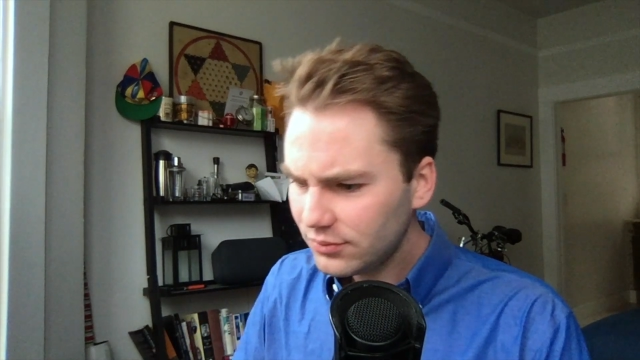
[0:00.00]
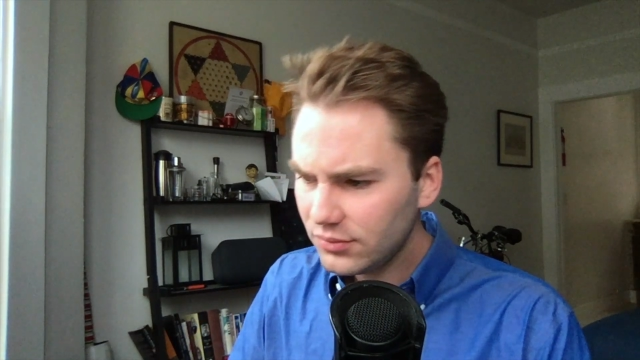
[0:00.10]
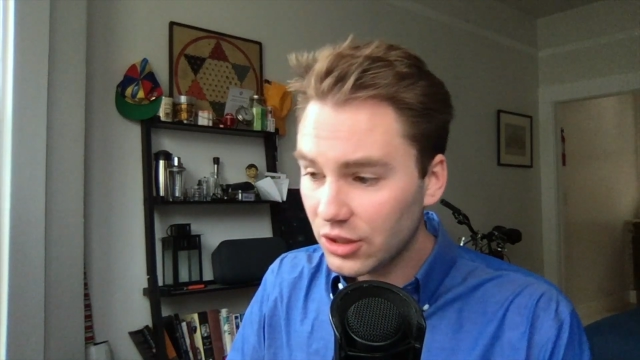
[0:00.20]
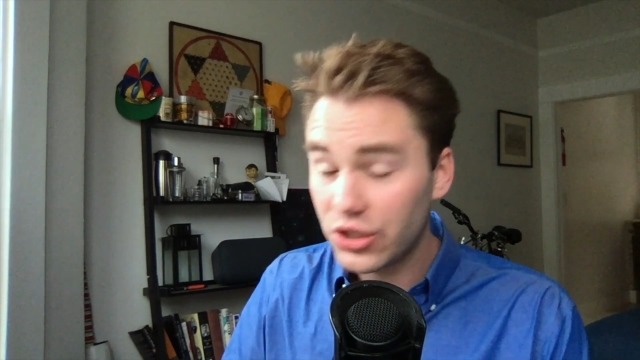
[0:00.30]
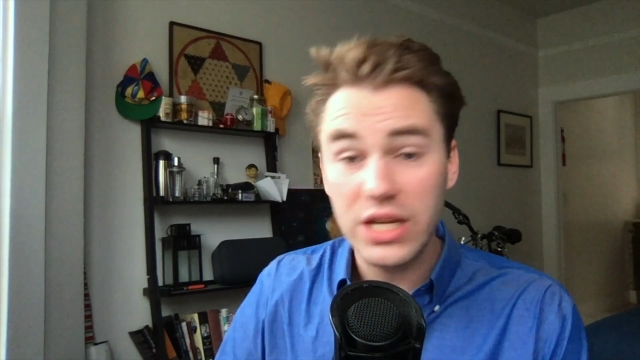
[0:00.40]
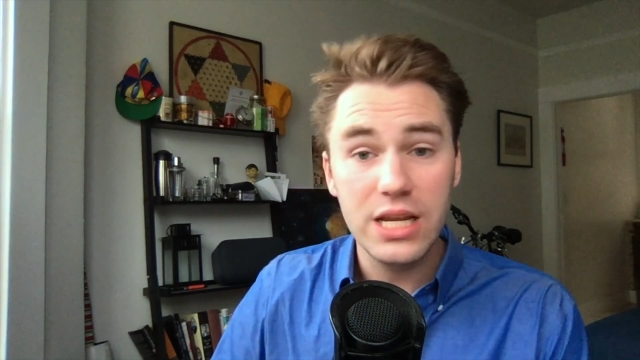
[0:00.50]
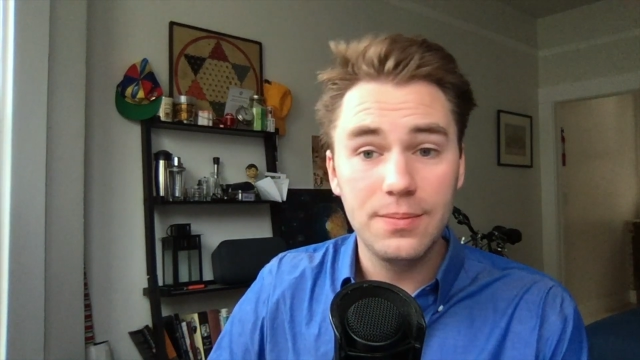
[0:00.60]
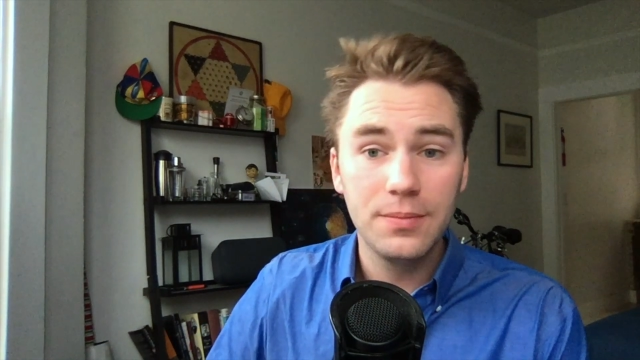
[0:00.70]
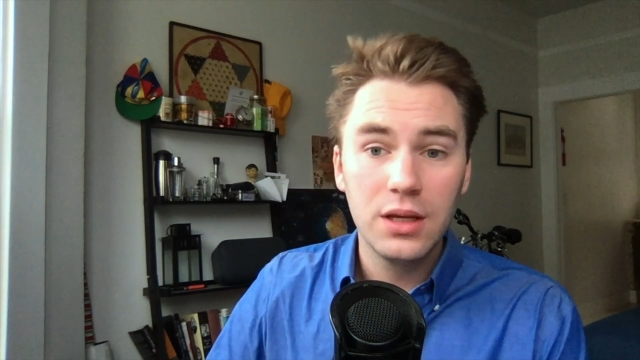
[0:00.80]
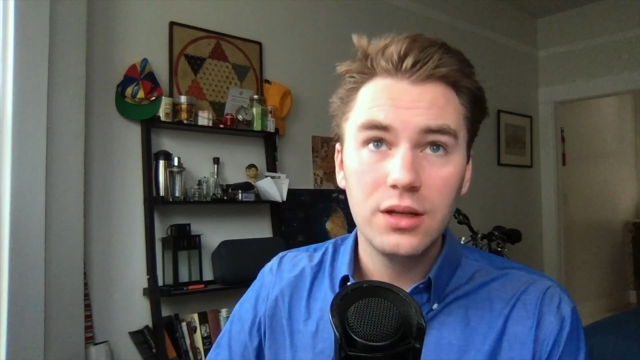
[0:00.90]
she
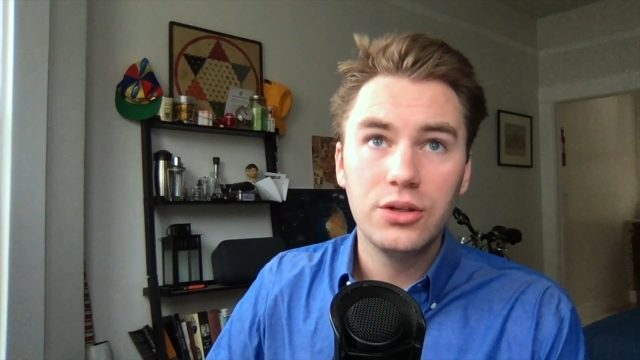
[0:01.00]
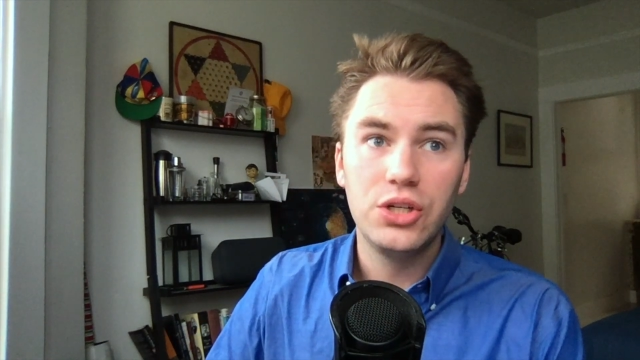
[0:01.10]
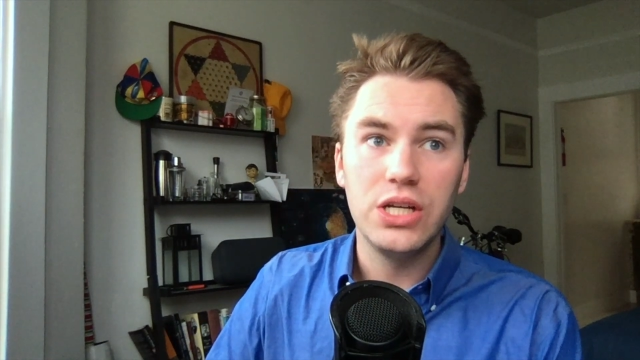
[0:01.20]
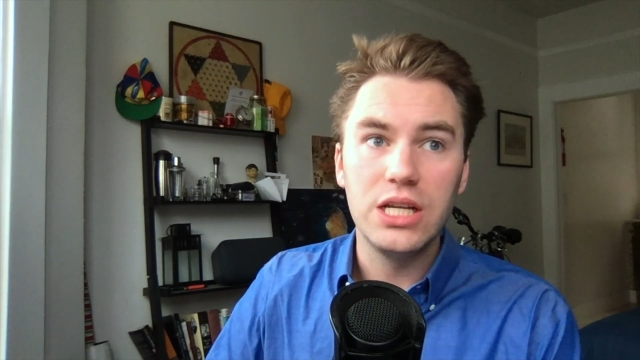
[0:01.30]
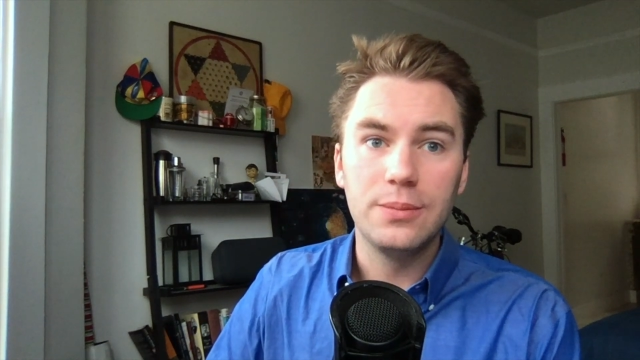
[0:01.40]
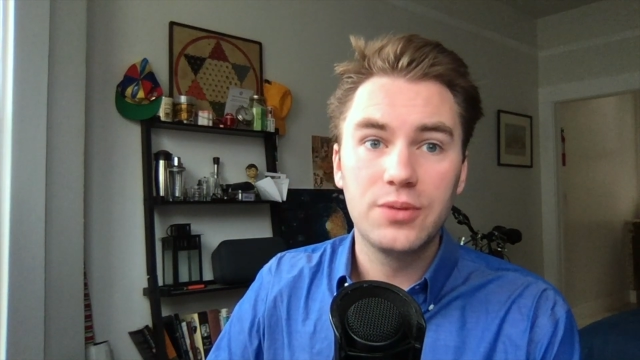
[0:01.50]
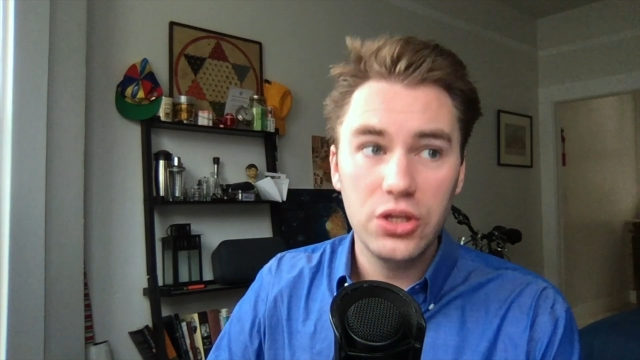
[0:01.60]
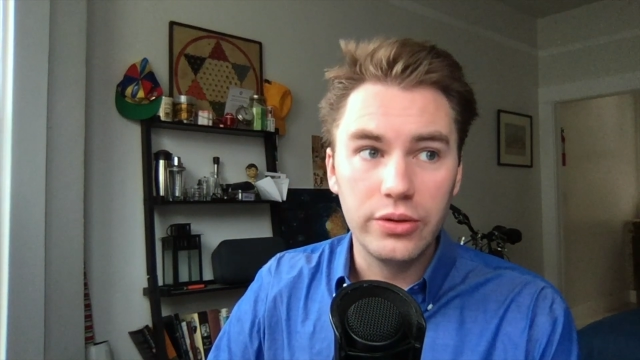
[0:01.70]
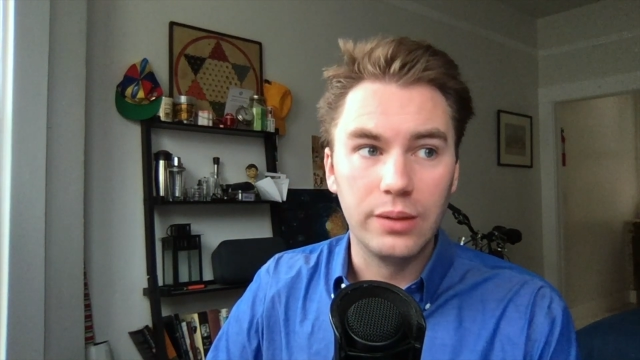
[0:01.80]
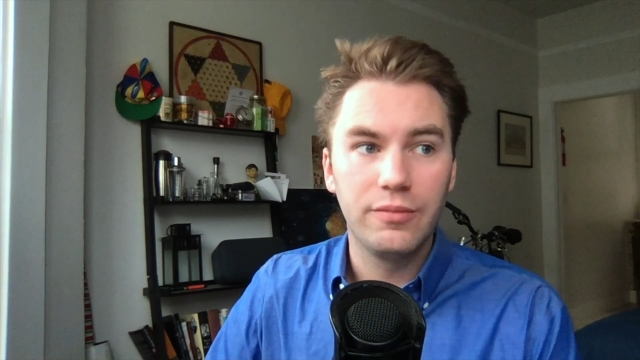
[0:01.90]

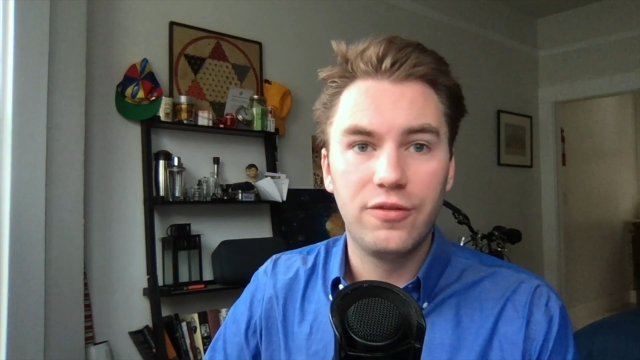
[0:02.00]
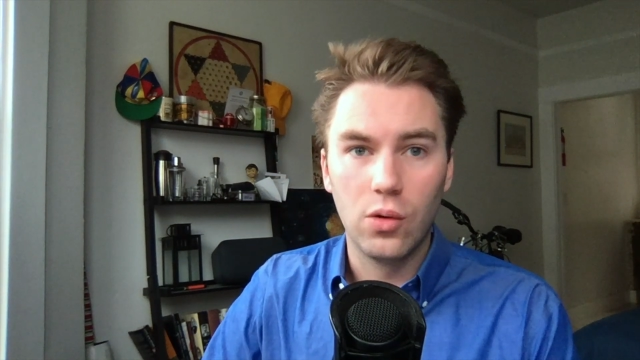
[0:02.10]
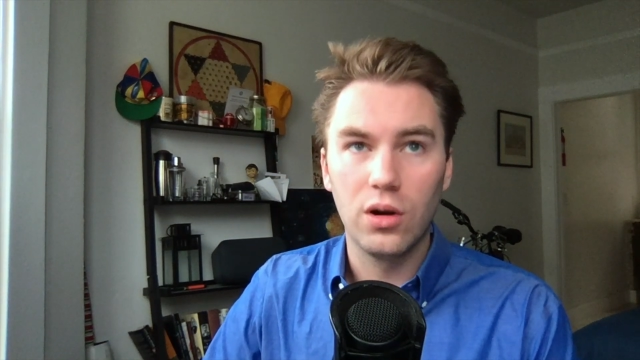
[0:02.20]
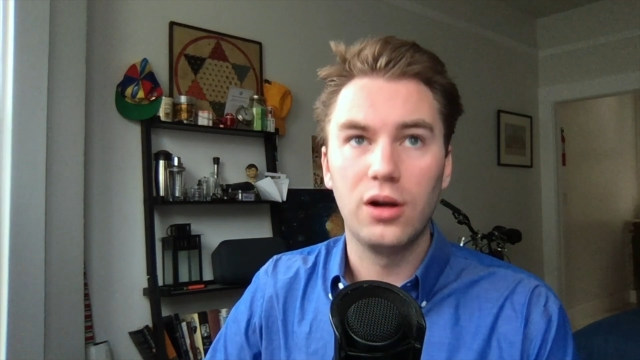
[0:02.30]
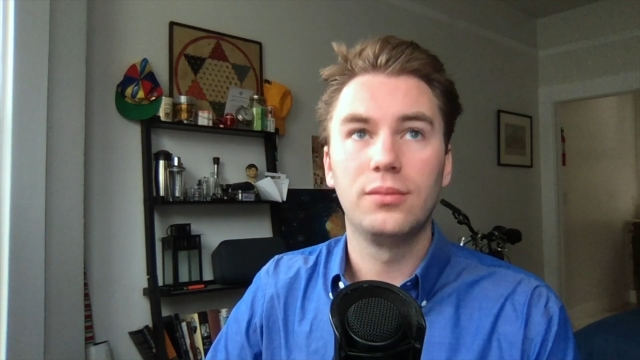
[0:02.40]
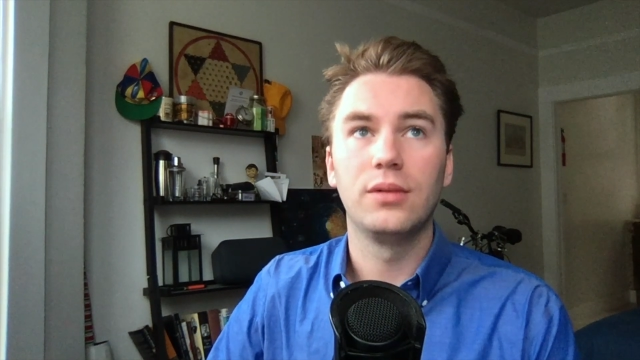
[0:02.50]
sued him for